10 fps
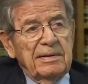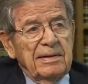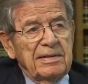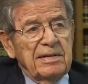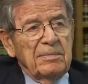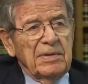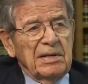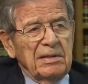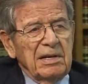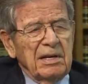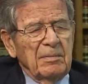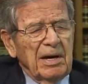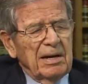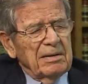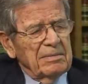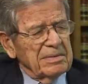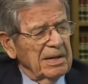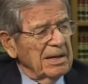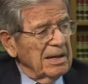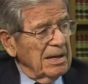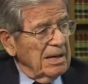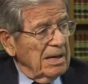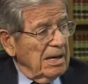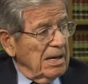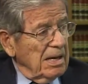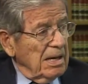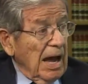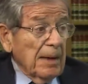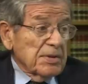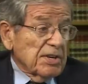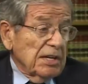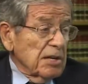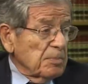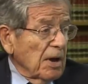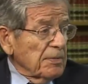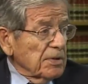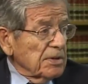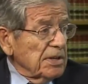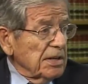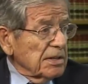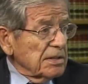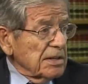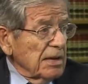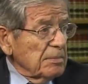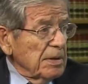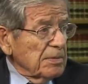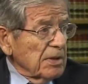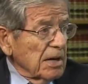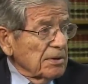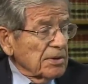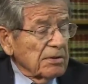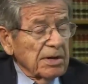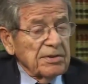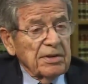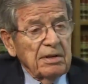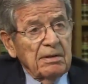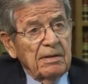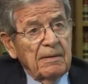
it's something to think about. Uh, I was against Prop 13 at the time. People thought I was crazy,